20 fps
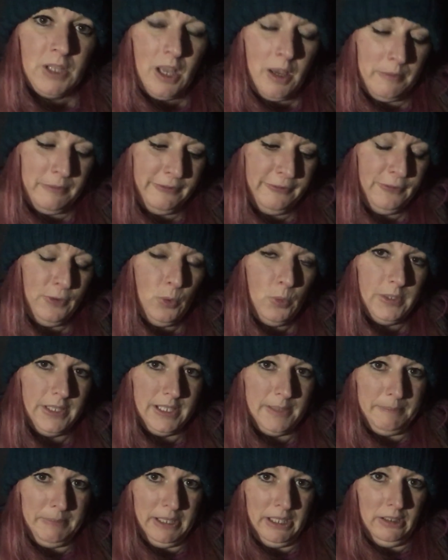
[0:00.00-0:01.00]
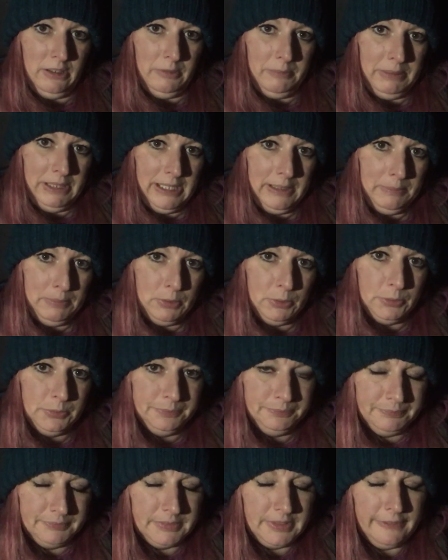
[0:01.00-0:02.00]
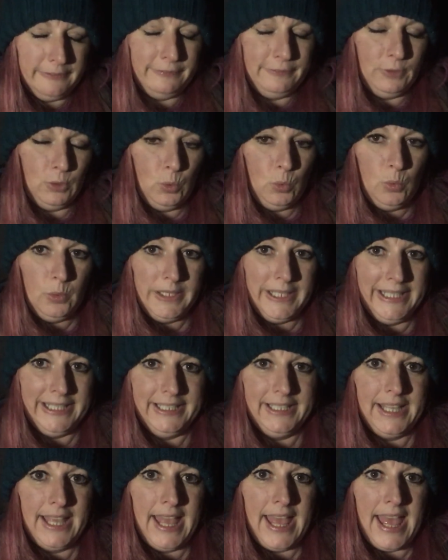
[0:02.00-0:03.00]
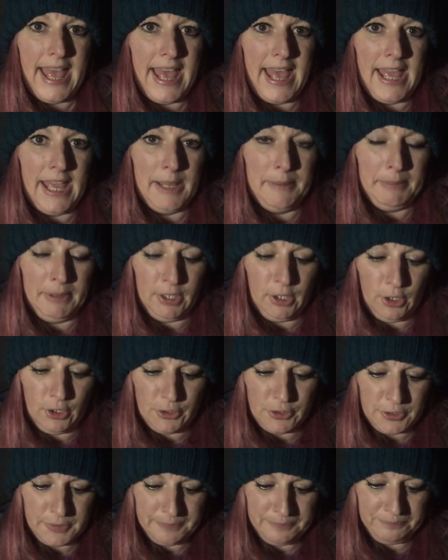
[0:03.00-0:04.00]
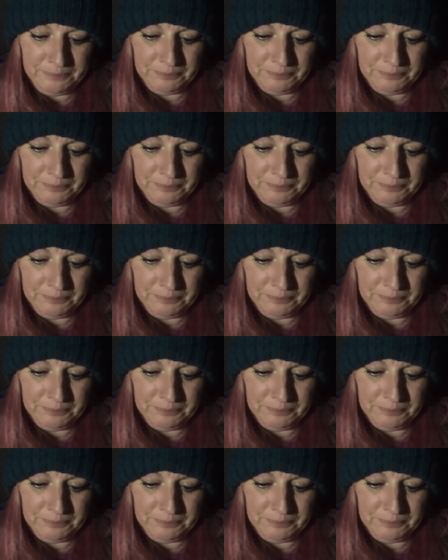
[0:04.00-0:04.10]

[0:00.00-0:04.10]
I'm falling apart, people. Falling apart.